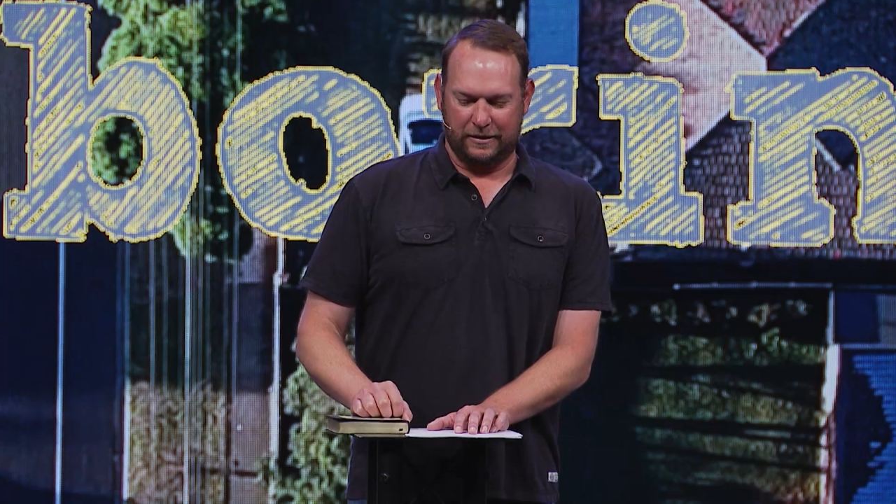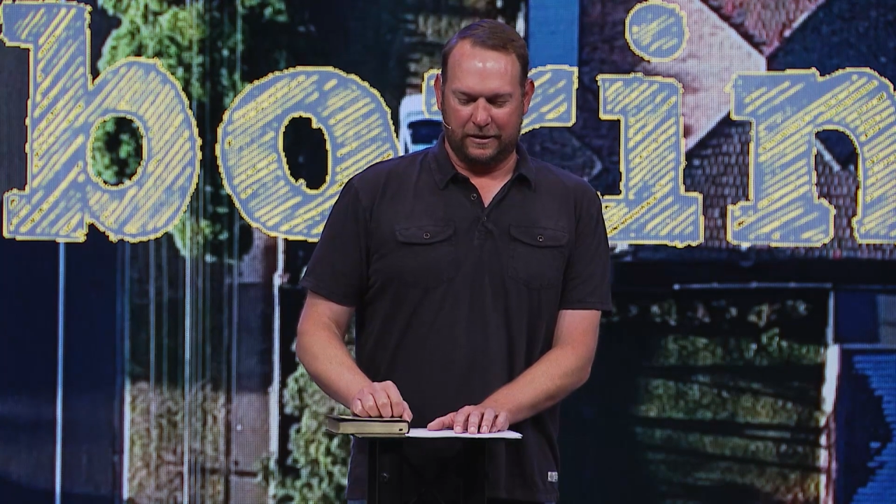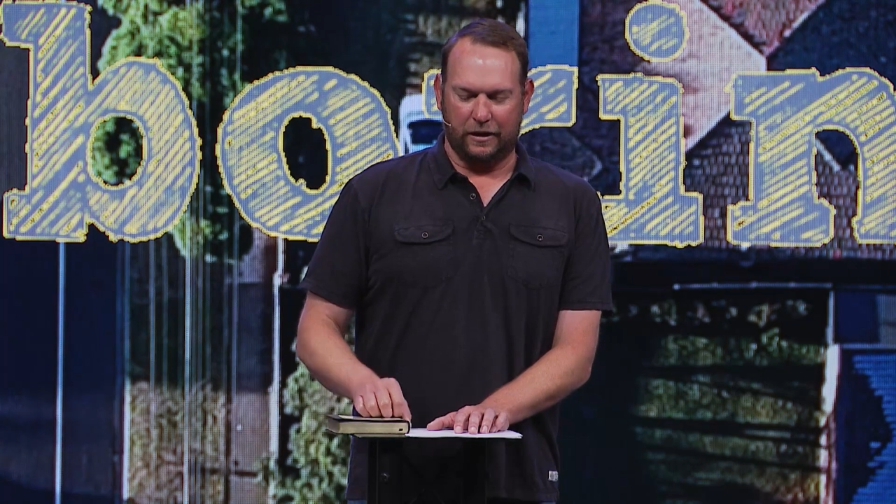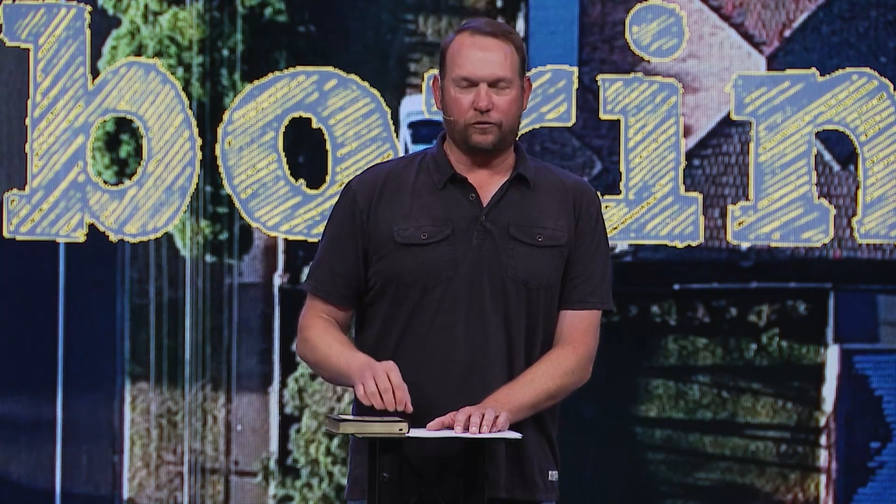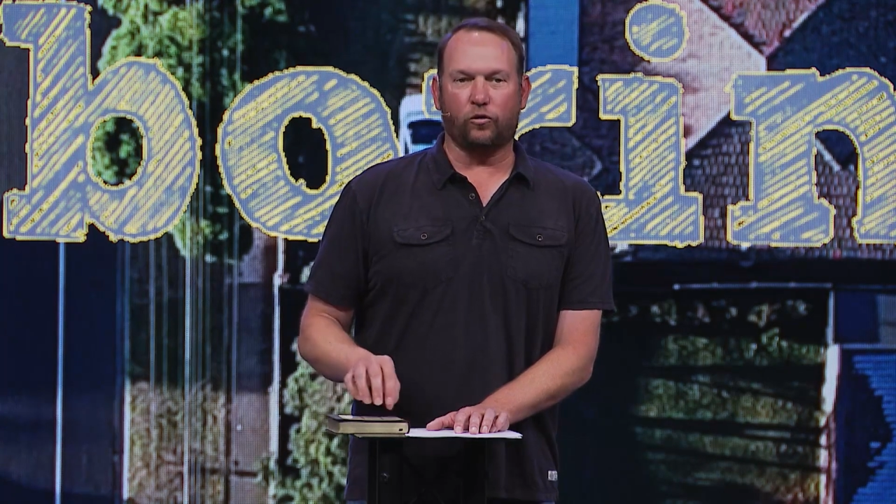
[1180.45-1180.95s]

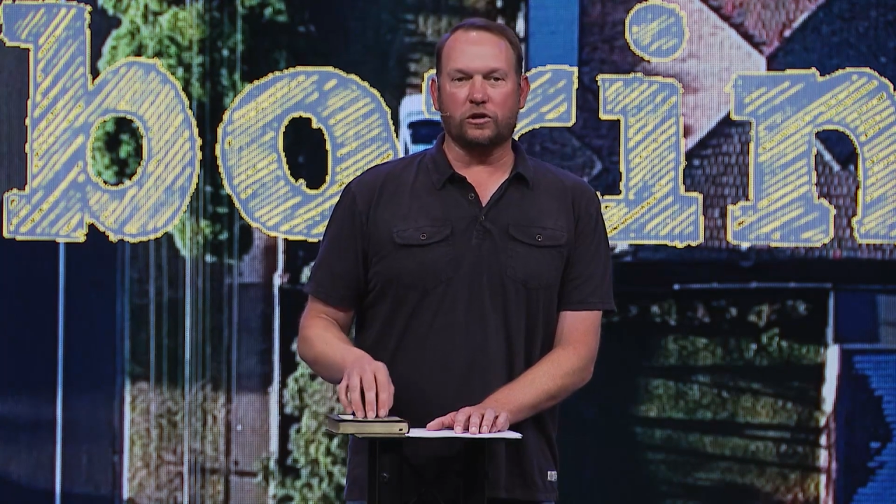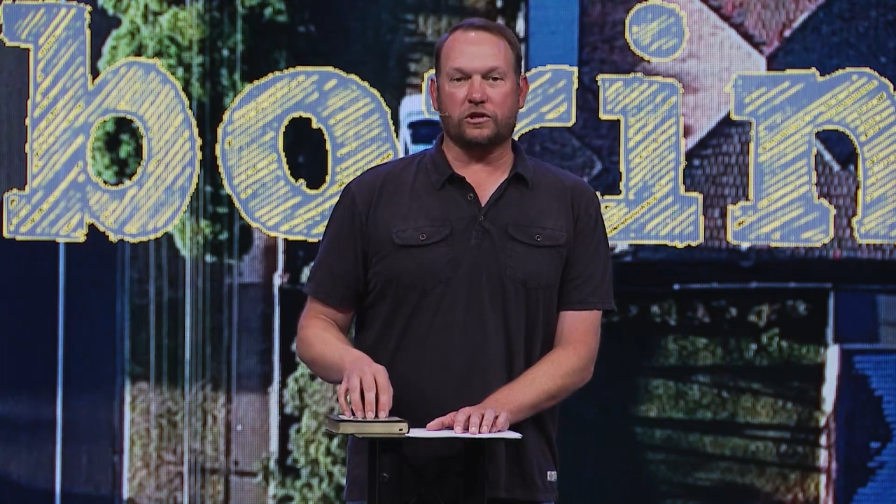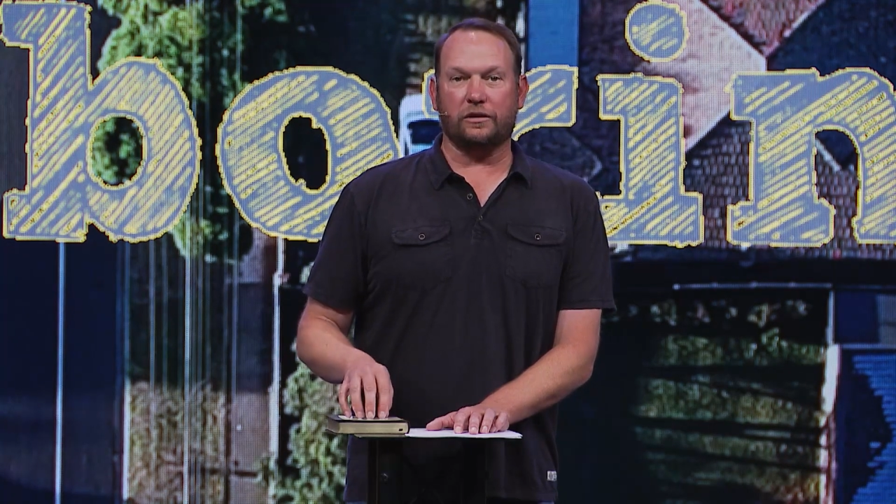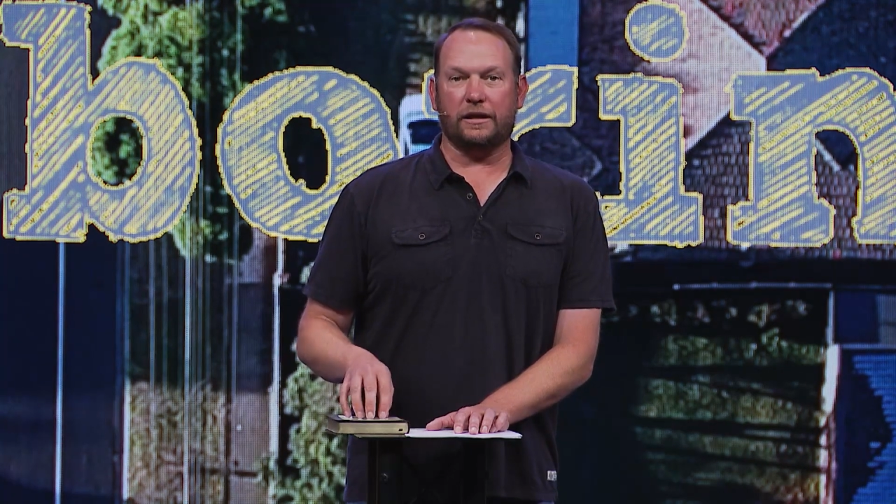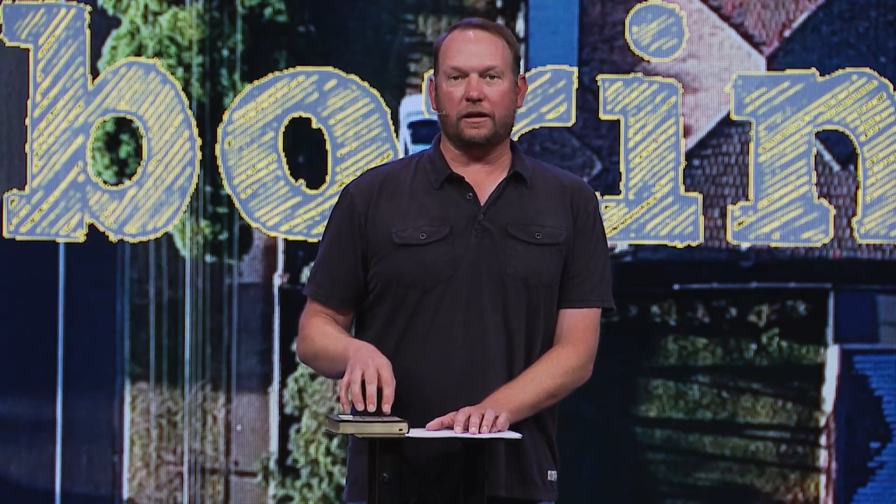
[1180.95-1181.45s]
And
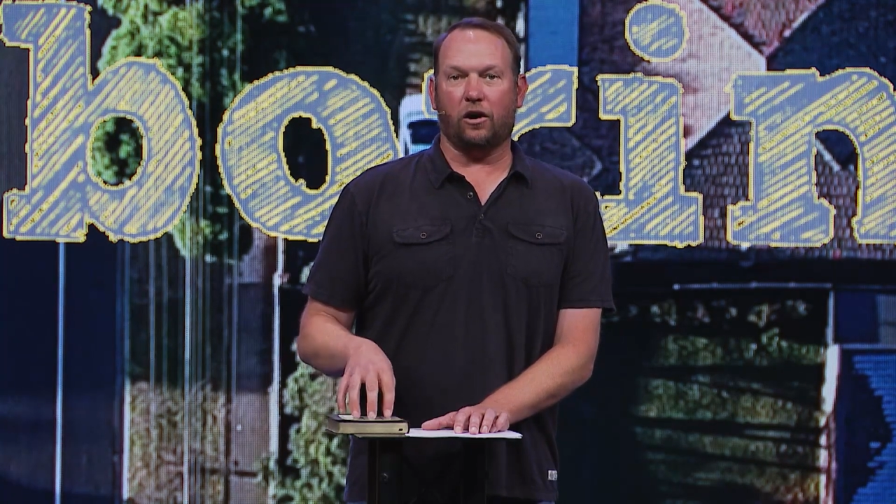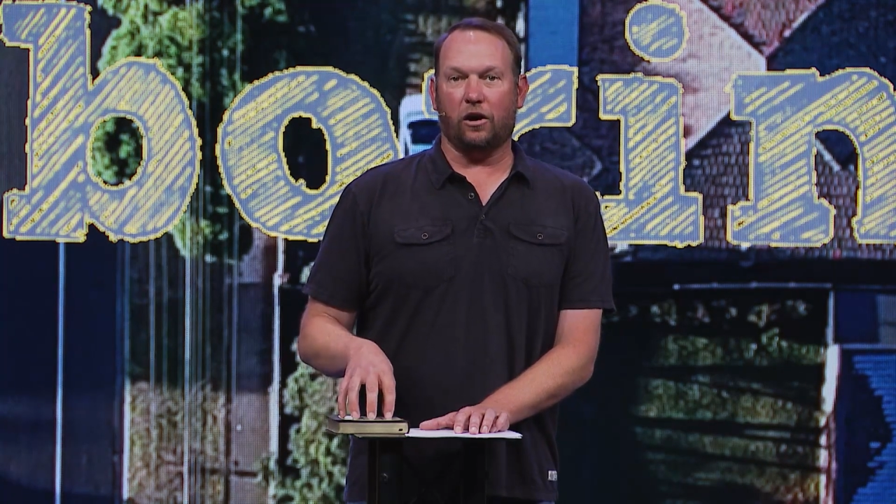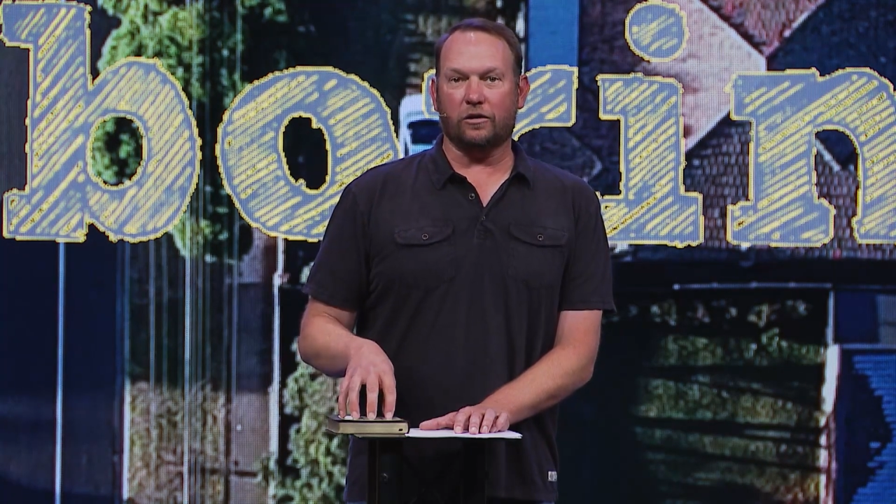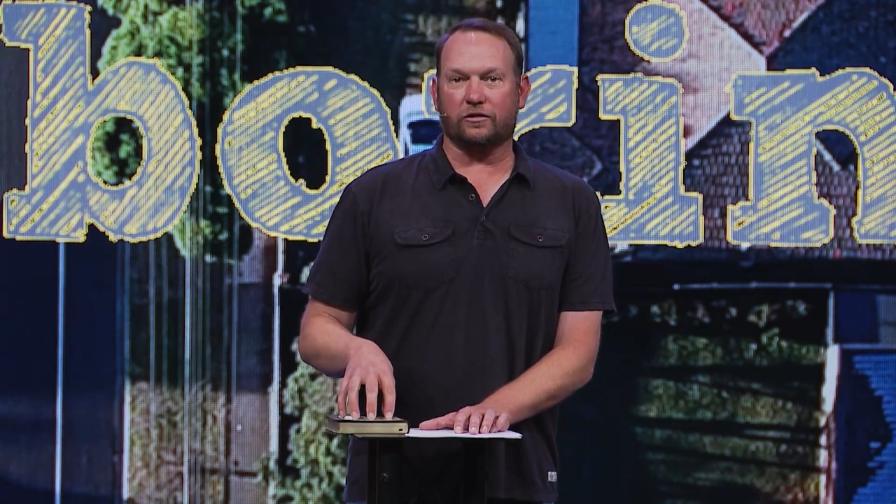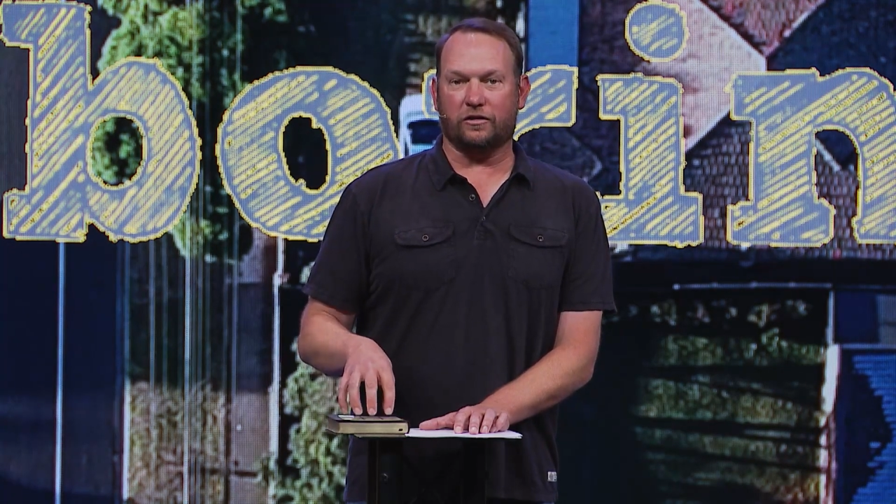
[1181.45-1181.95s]
unfortunately, in
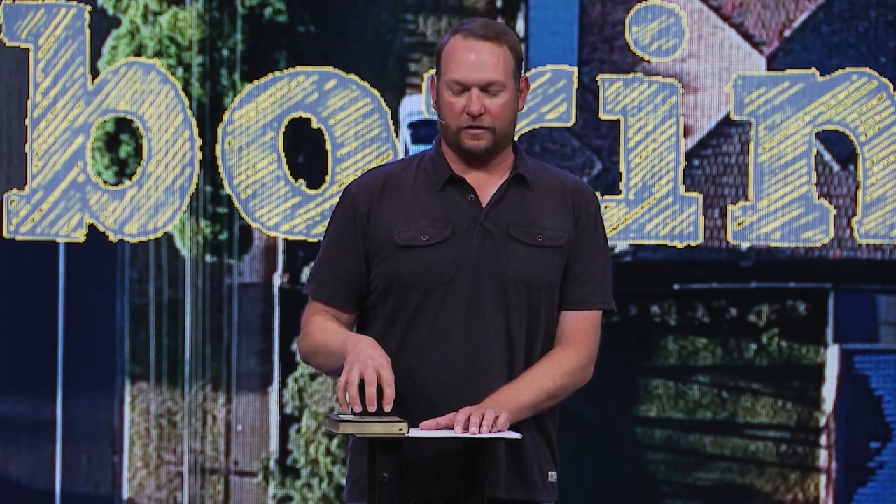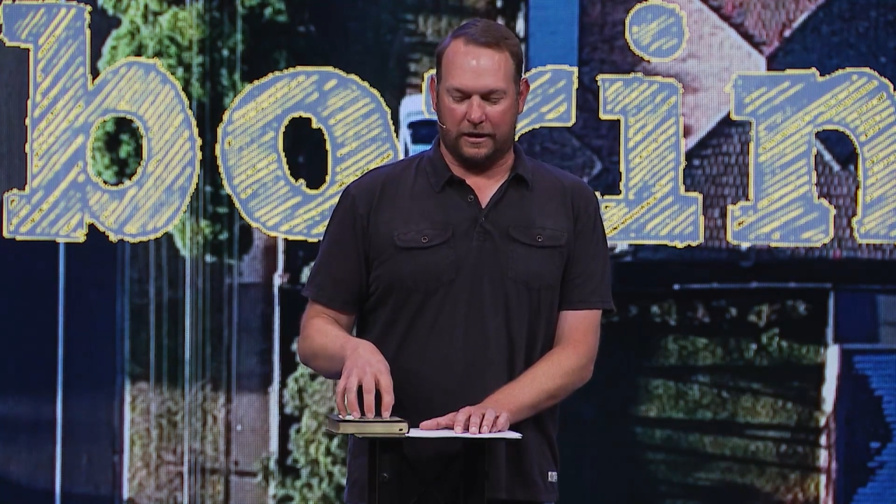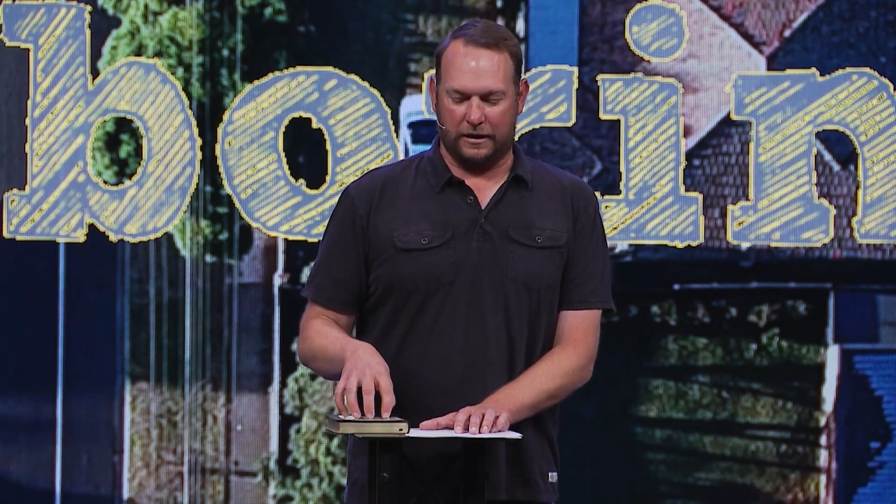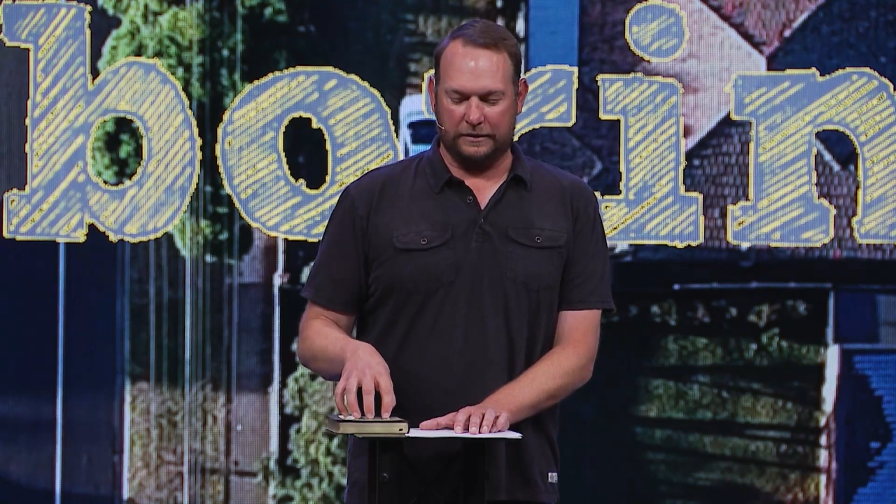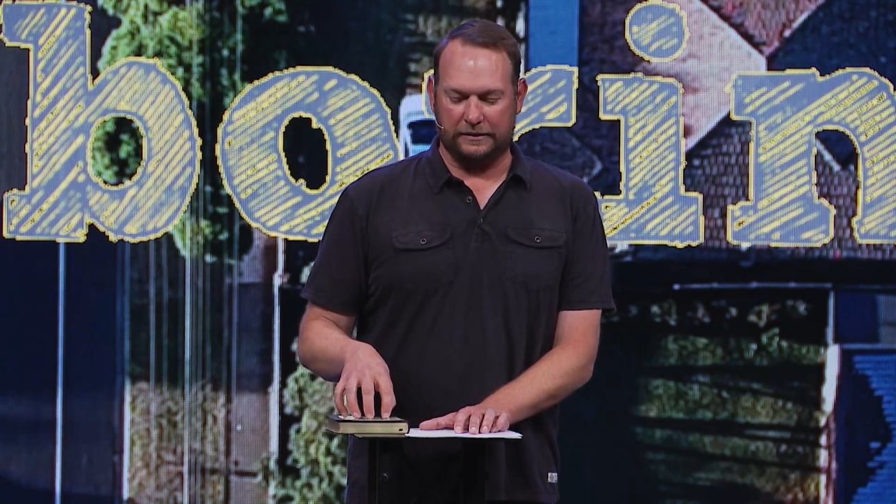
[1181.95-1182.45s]
our society,